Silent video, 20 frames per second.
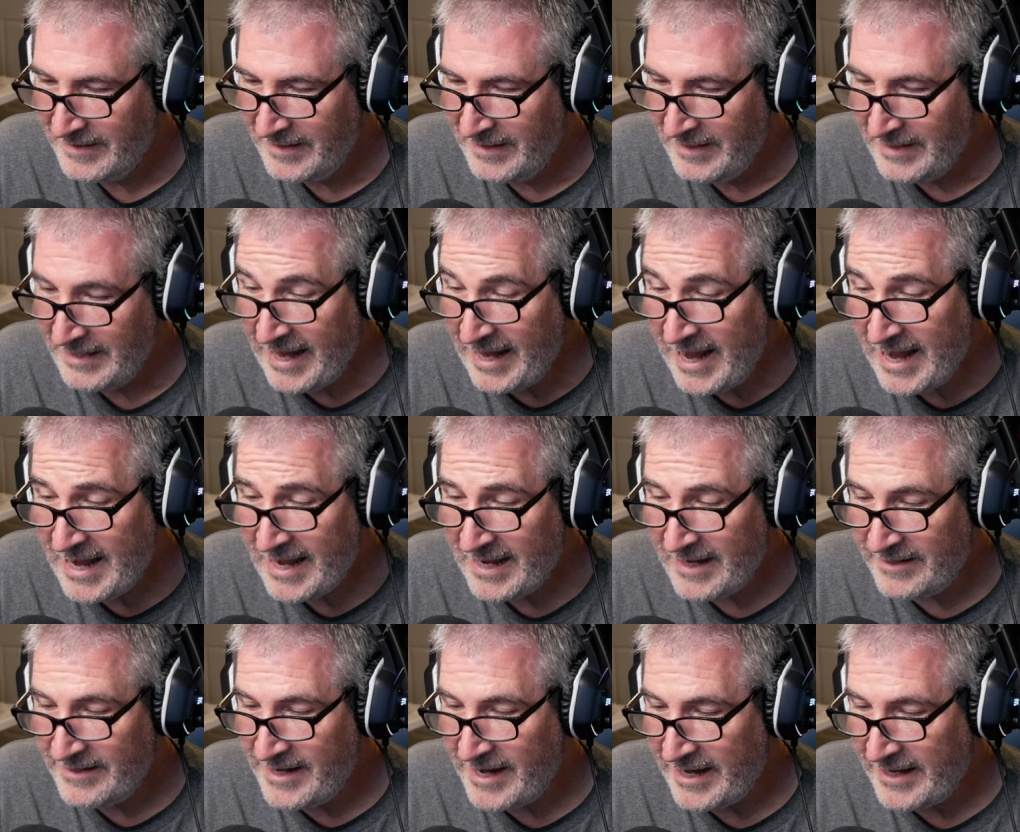Yeah,
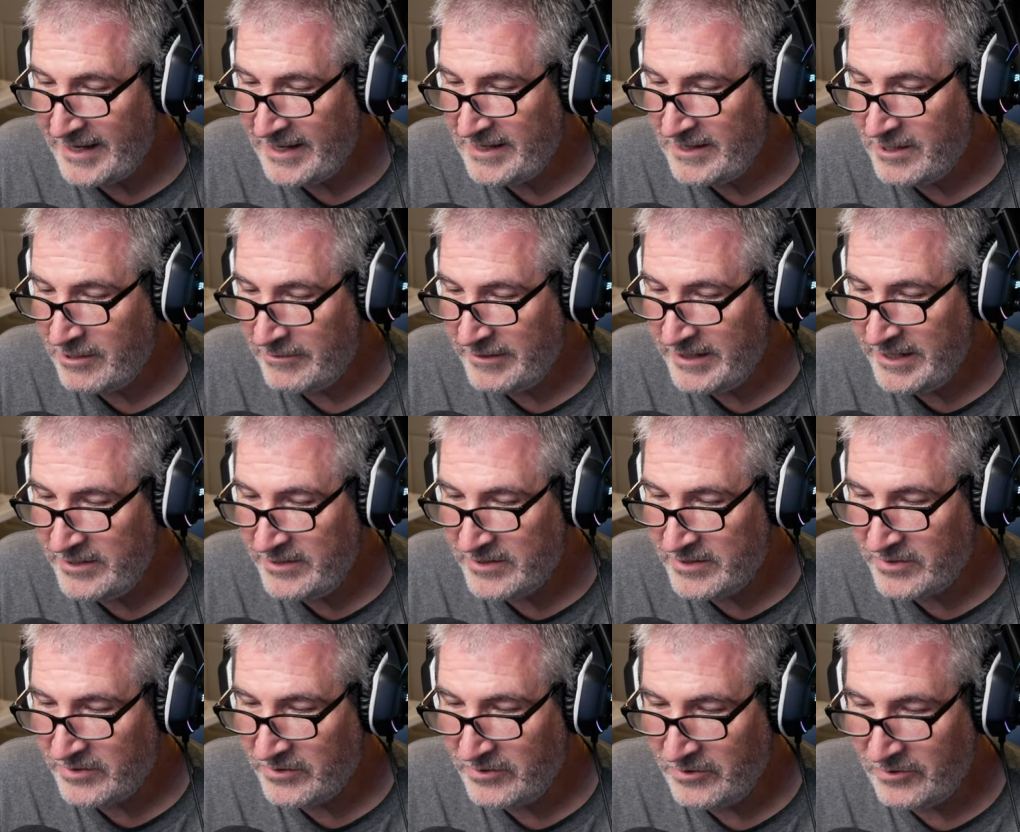93 years
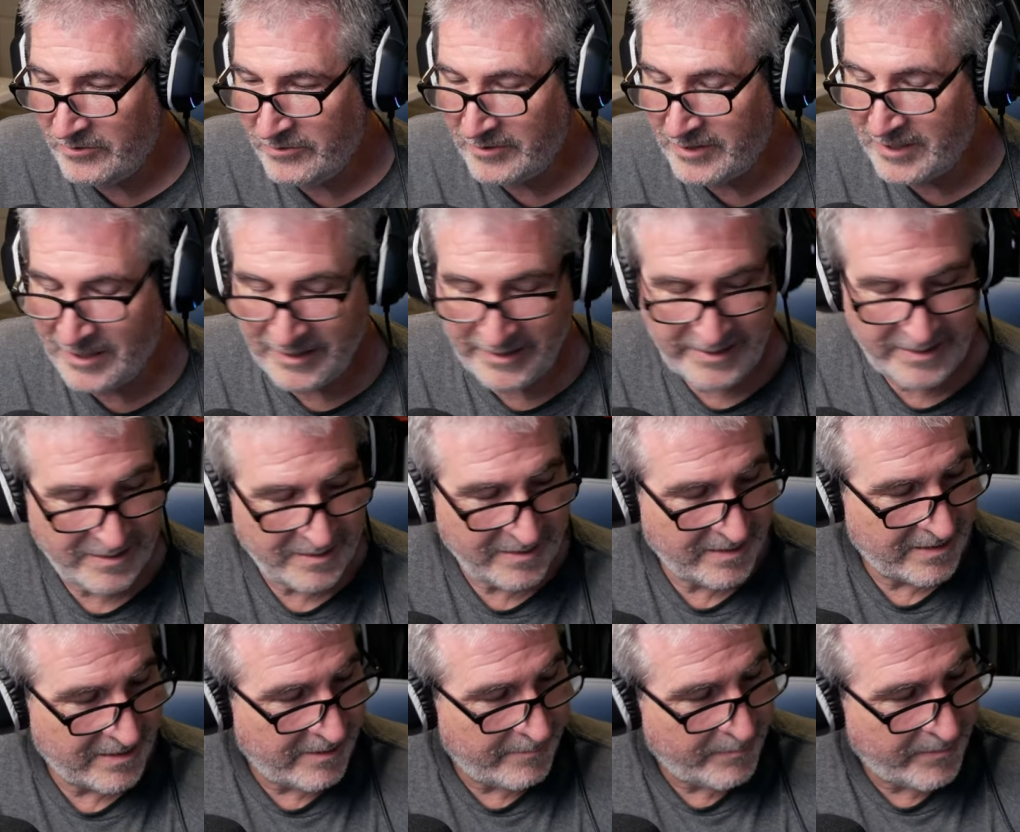old. Clint's
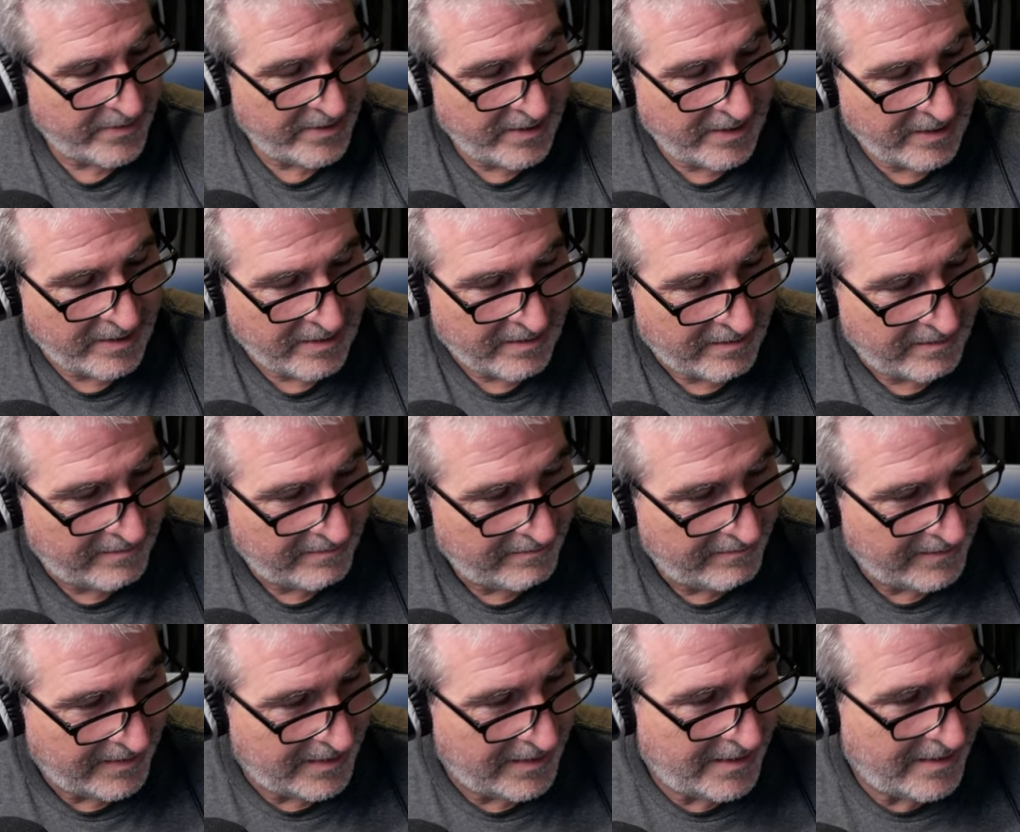up there.
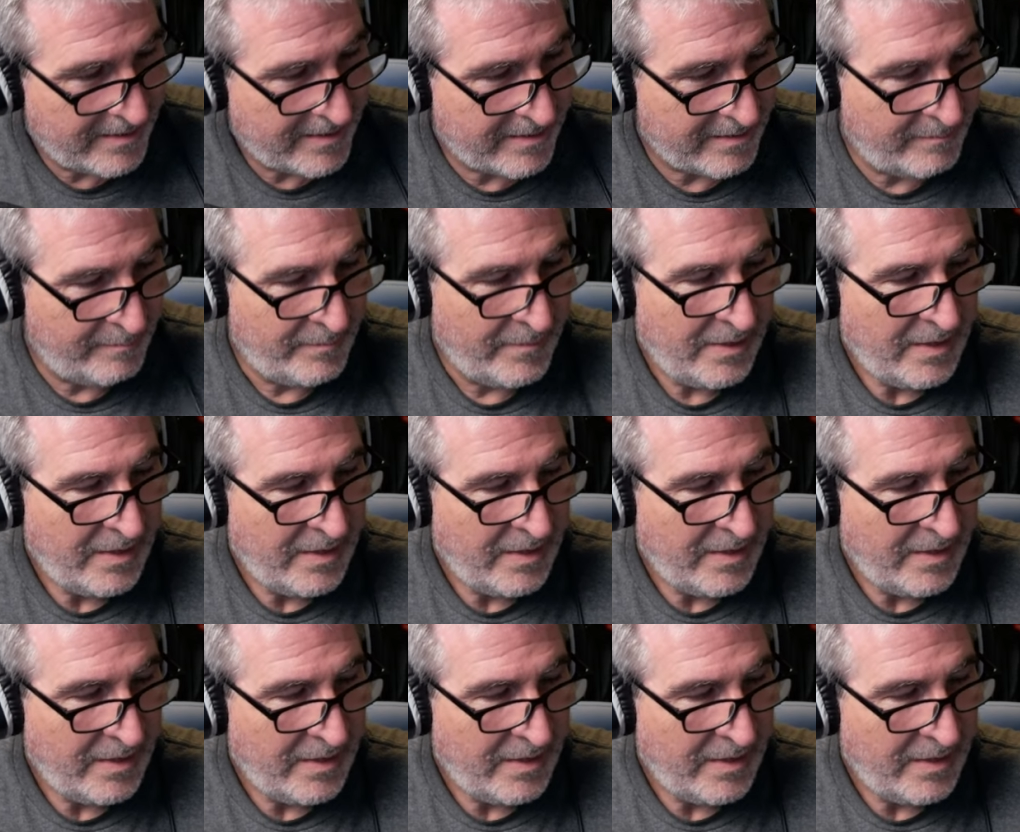Awesome.